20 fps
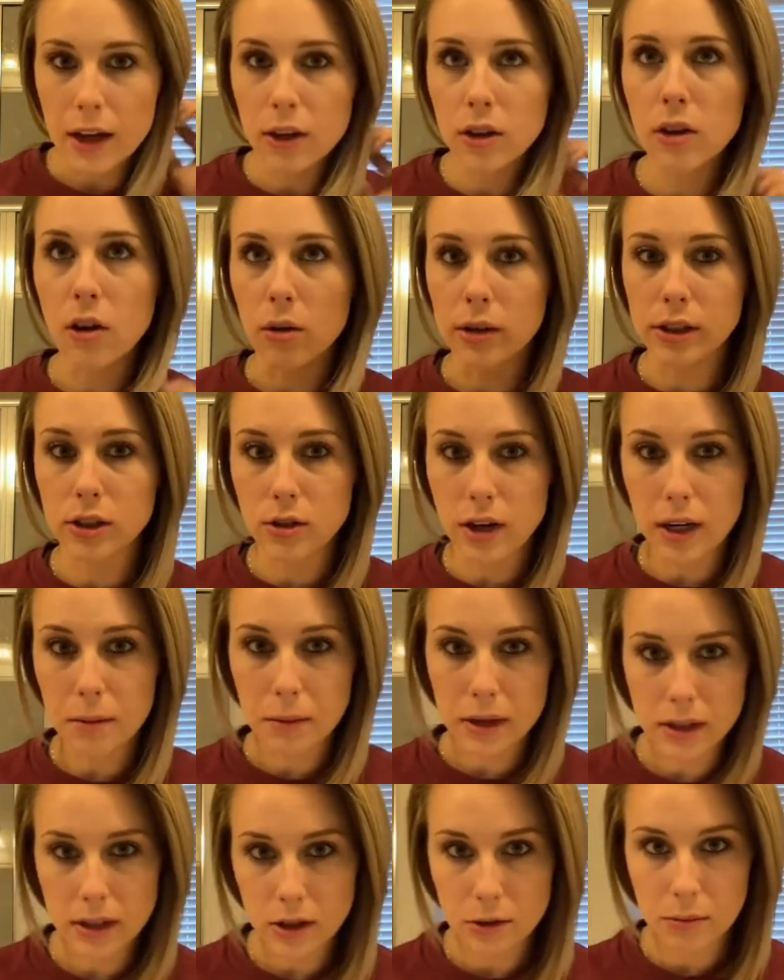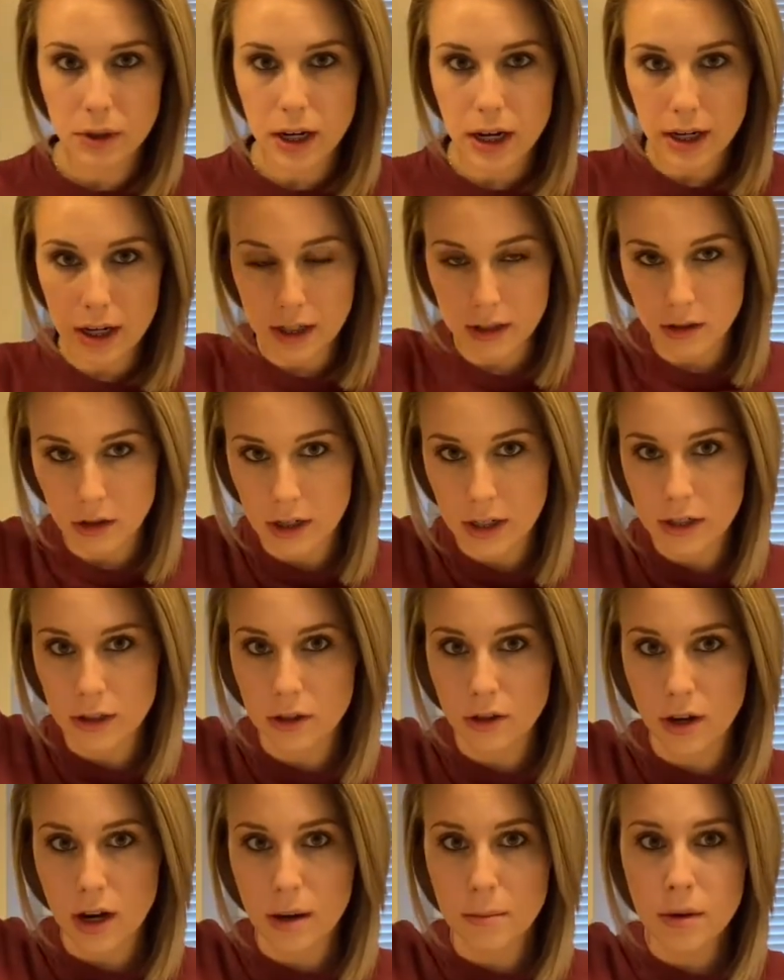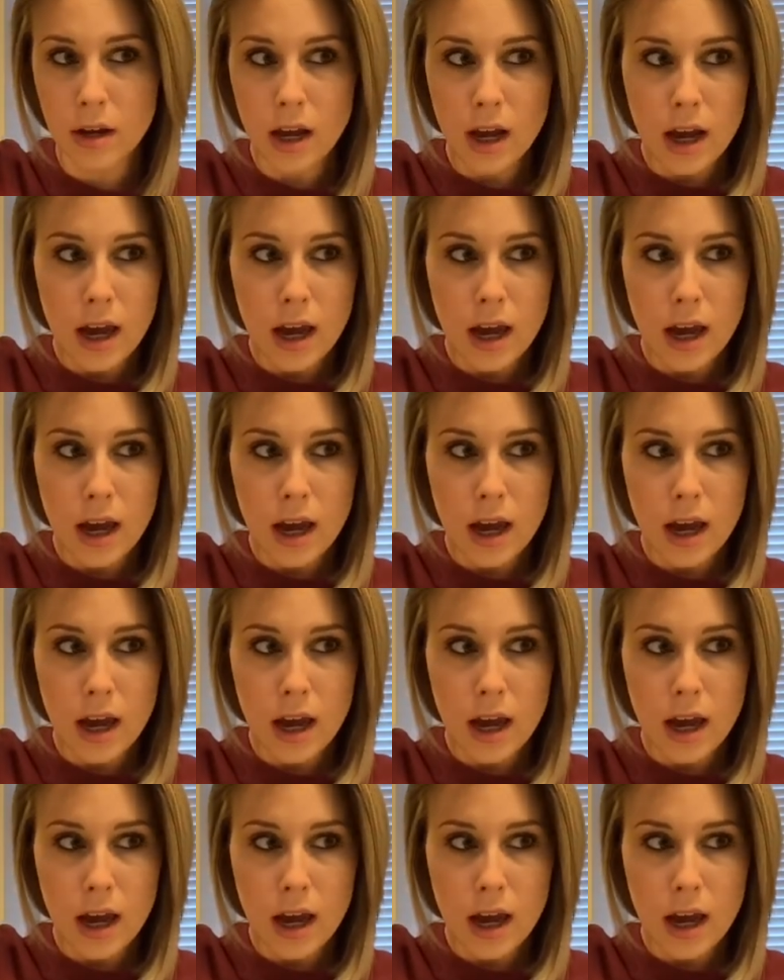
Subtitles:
You can always direct message me, I guess, on Instagram.